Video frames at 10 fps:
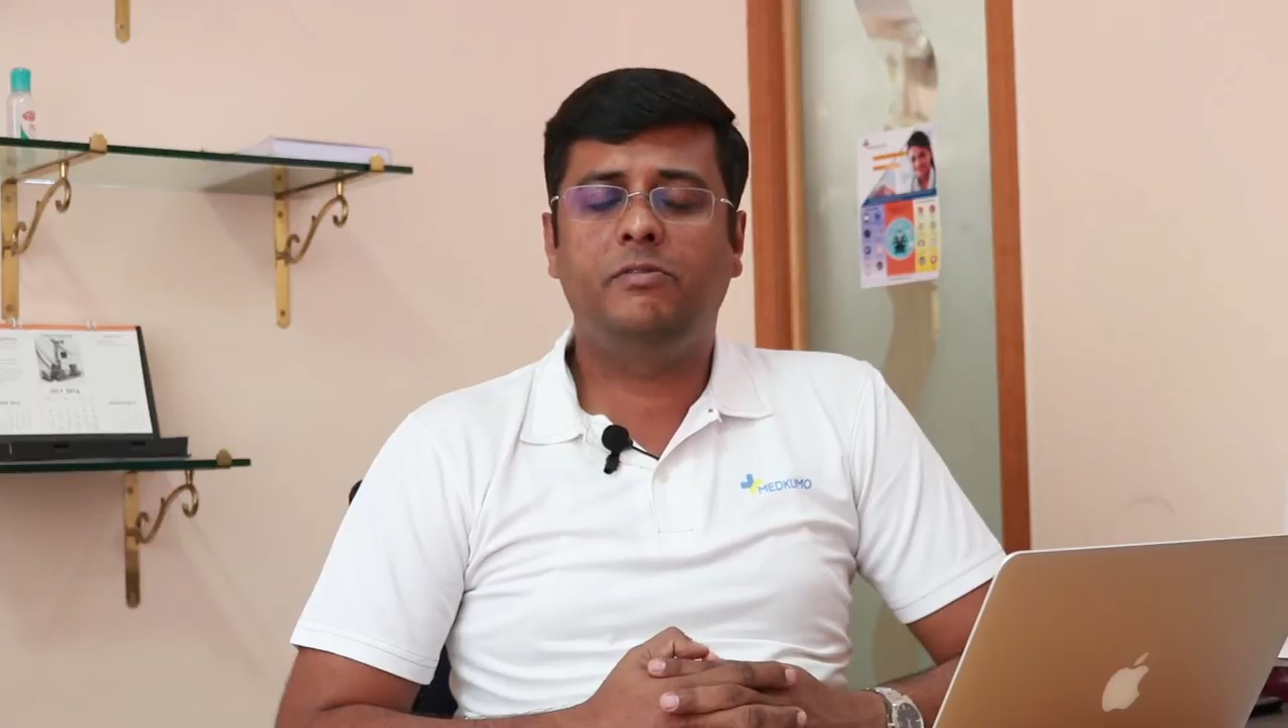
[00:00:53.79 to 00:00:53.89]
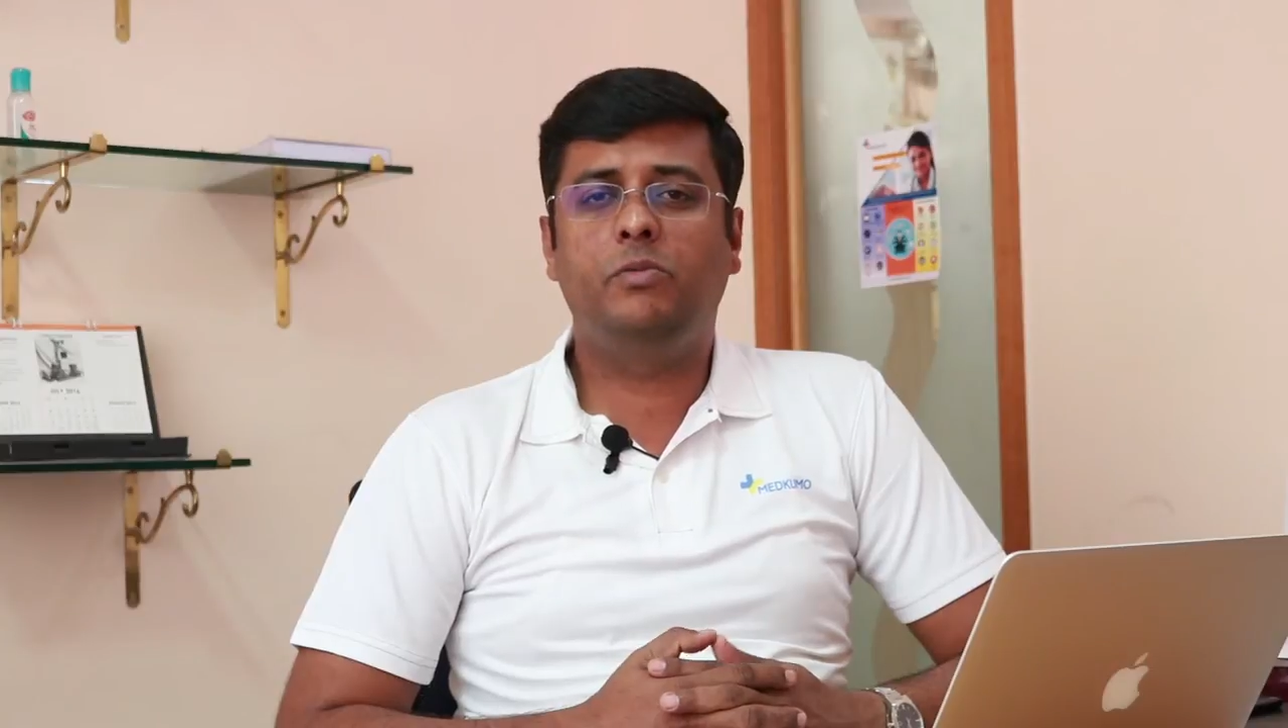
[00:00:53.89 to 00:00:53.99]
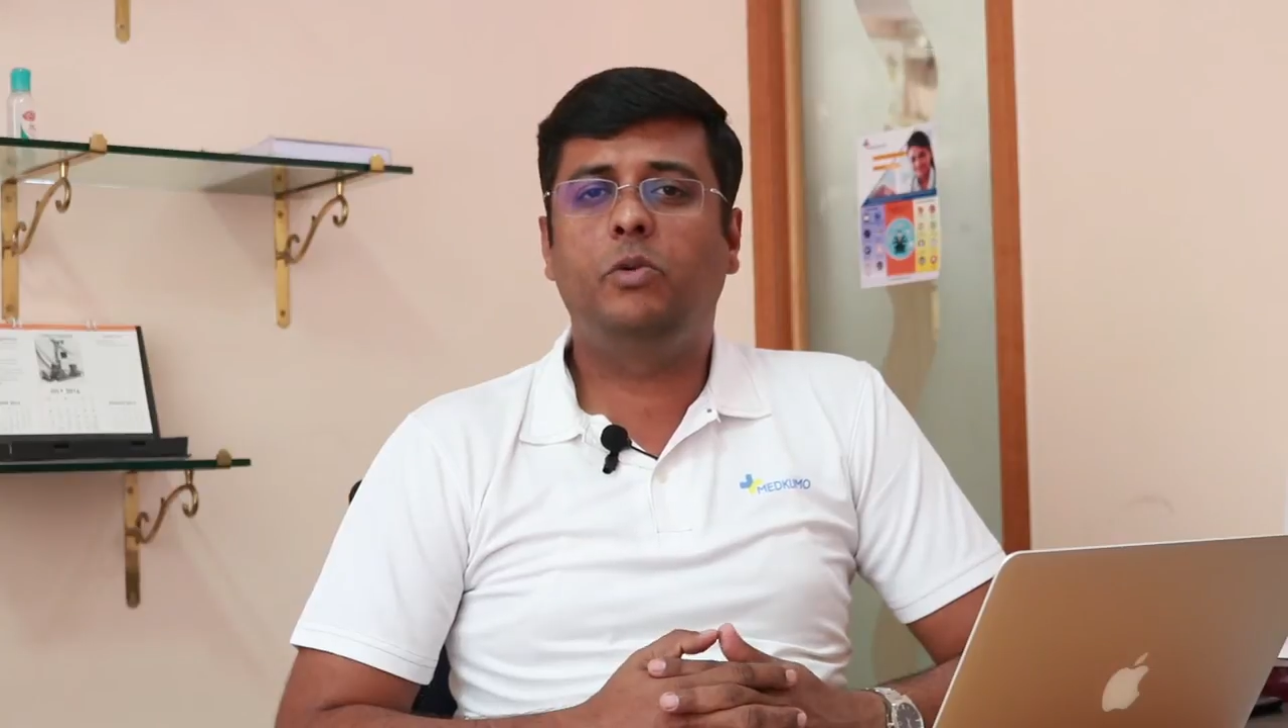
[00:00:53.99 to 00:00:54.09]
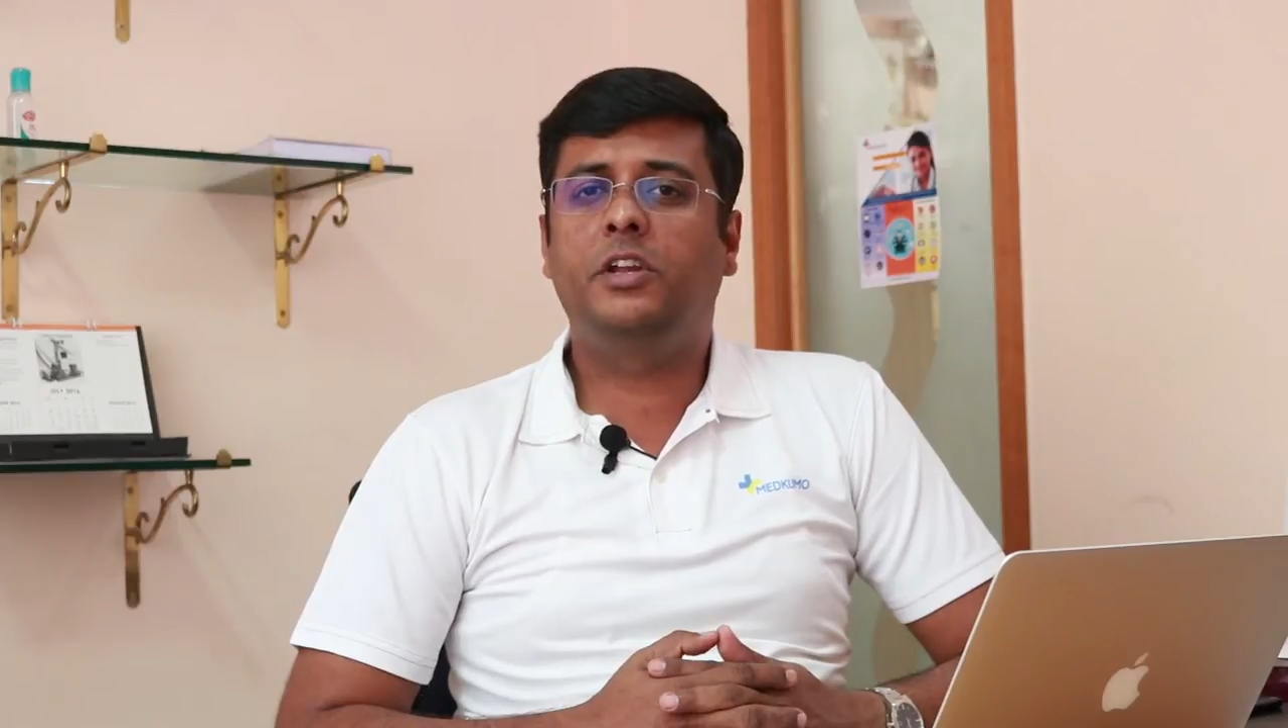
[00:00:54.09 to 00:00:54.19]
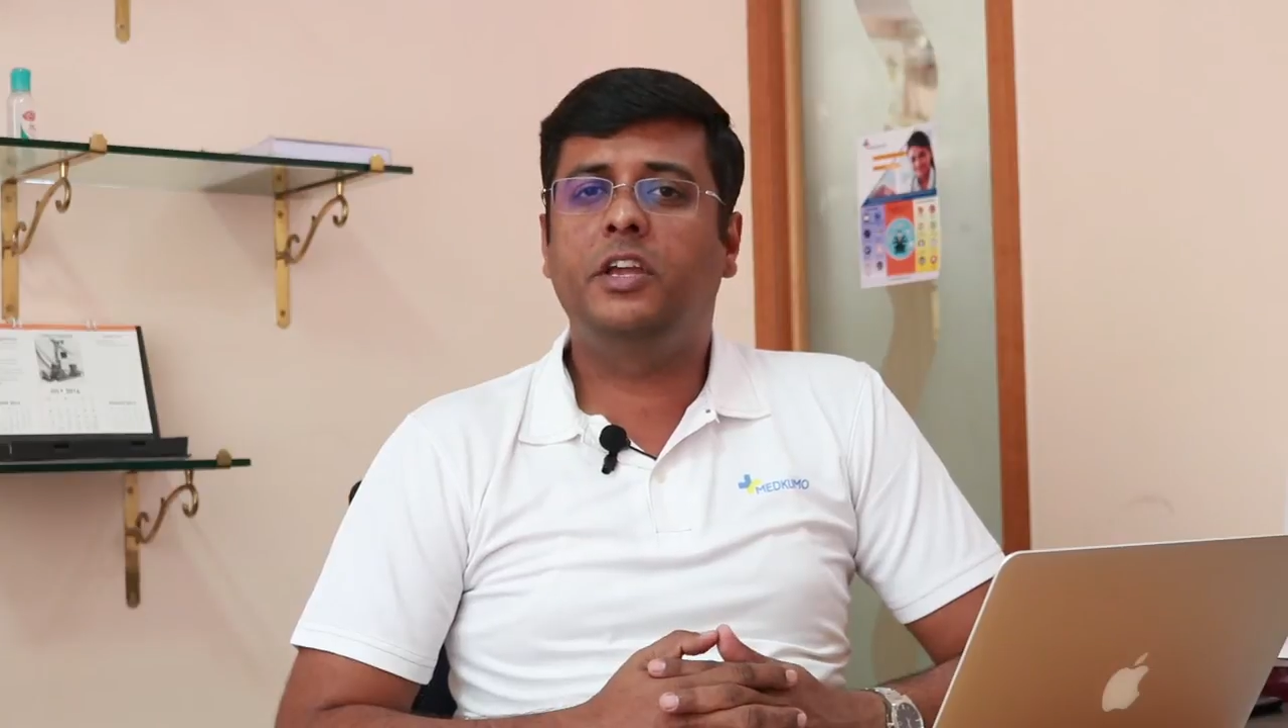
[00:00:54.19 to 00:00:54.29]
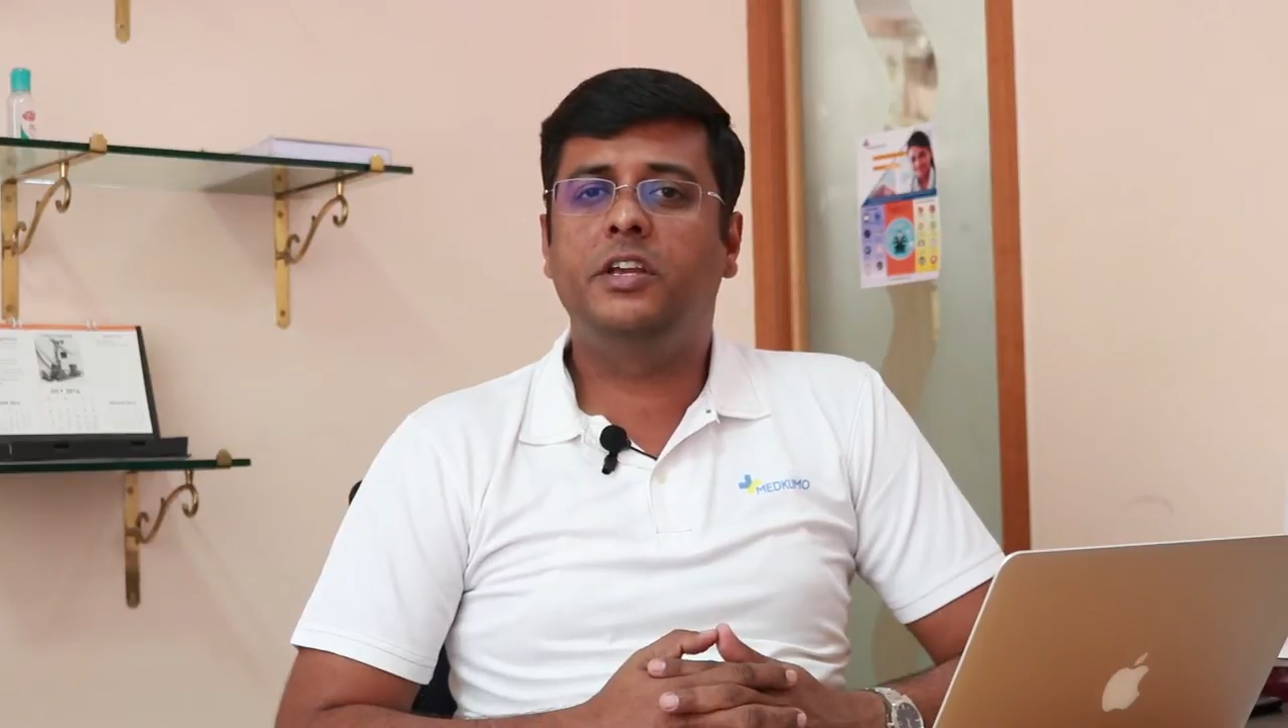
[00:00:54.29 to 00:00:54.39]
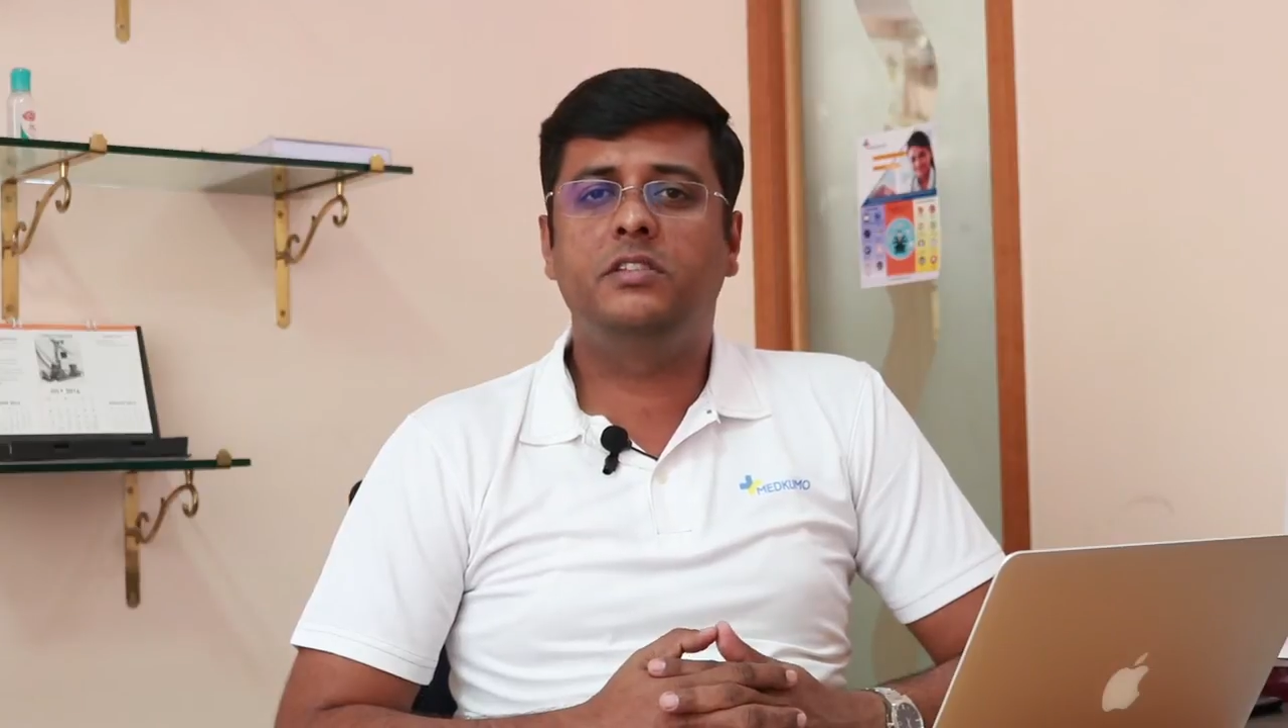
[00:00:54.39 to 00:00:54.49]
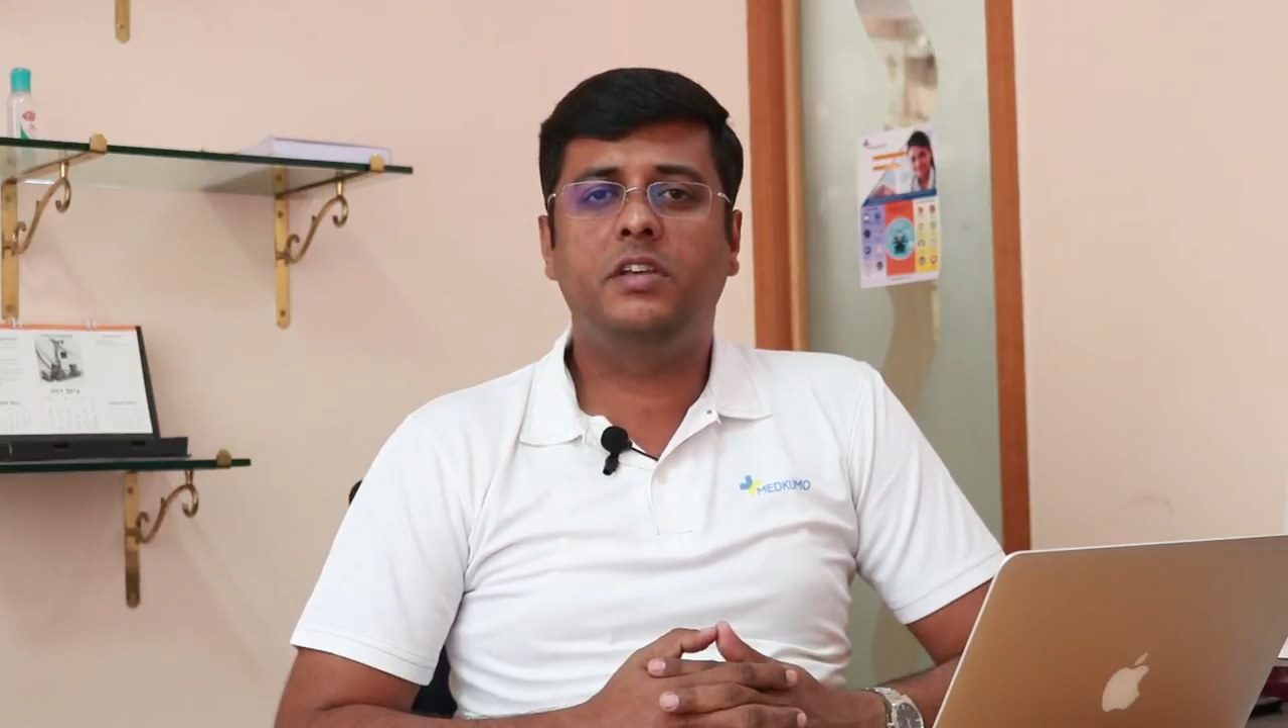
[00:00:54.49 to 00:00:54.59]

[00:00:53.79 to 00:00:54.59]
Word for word: were working in